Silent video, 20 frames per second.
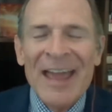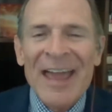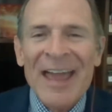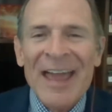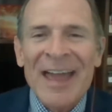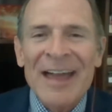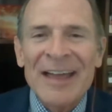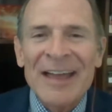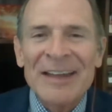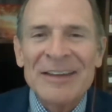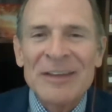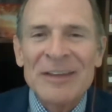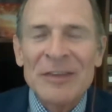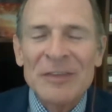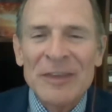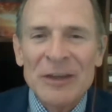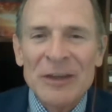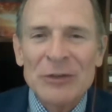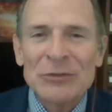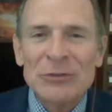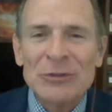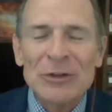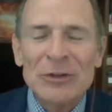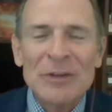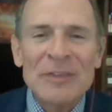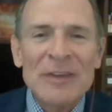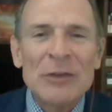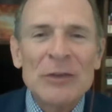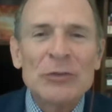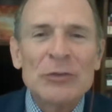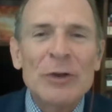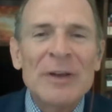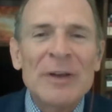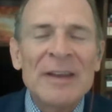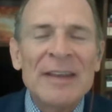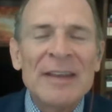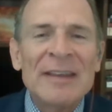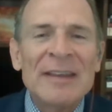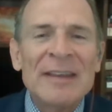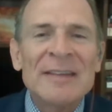And these are
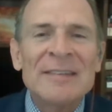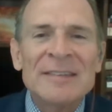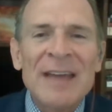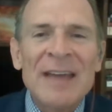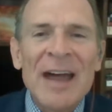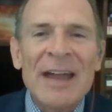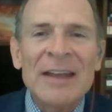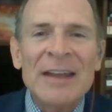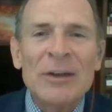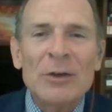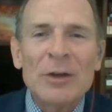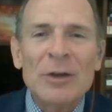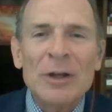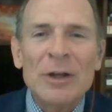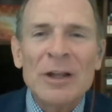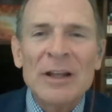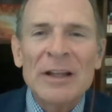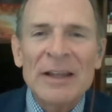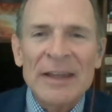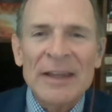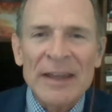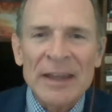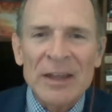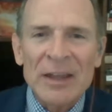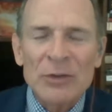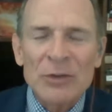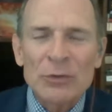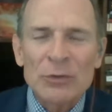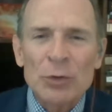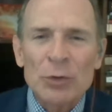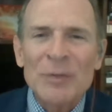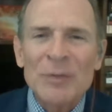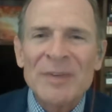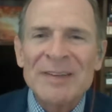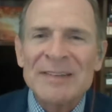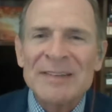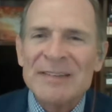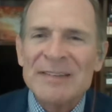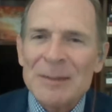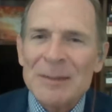an insider clique, sort of
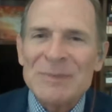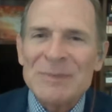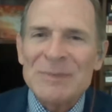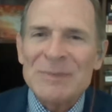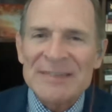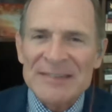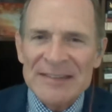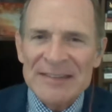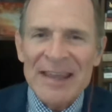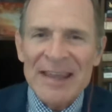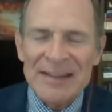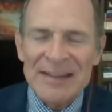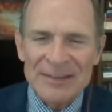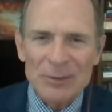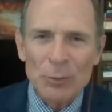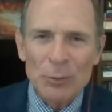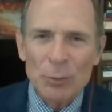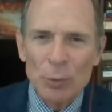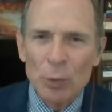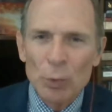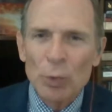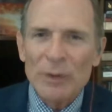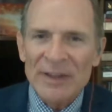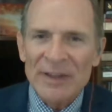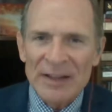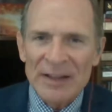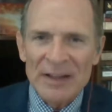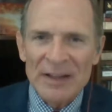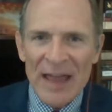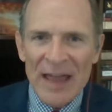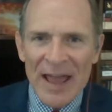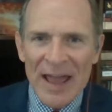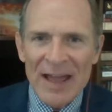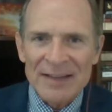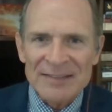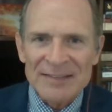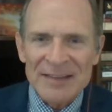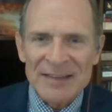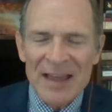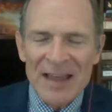a deep state ruling
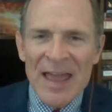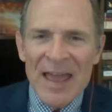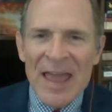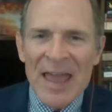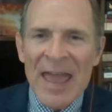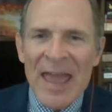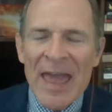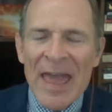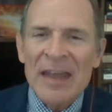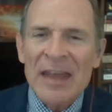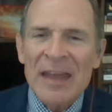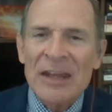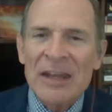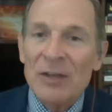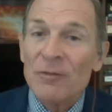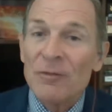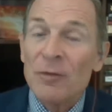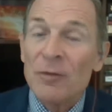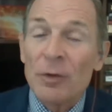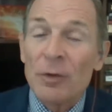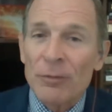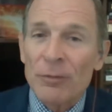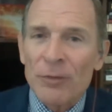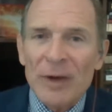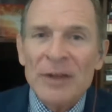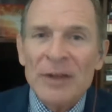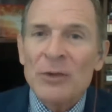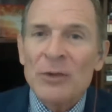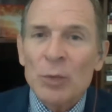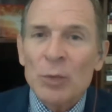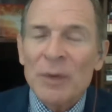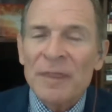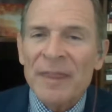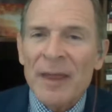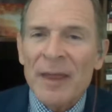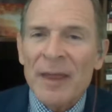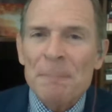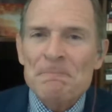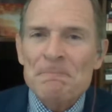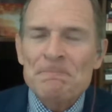class. And if you're friends with
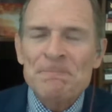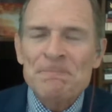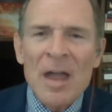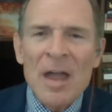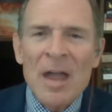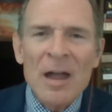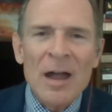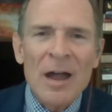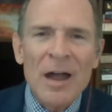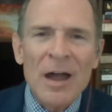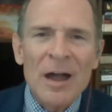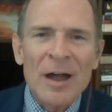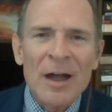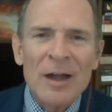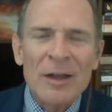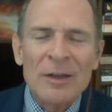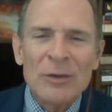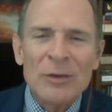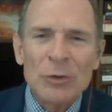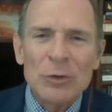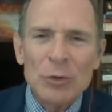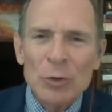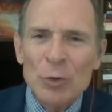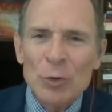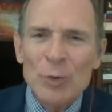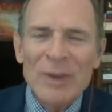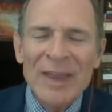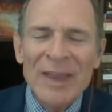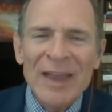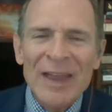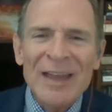them, you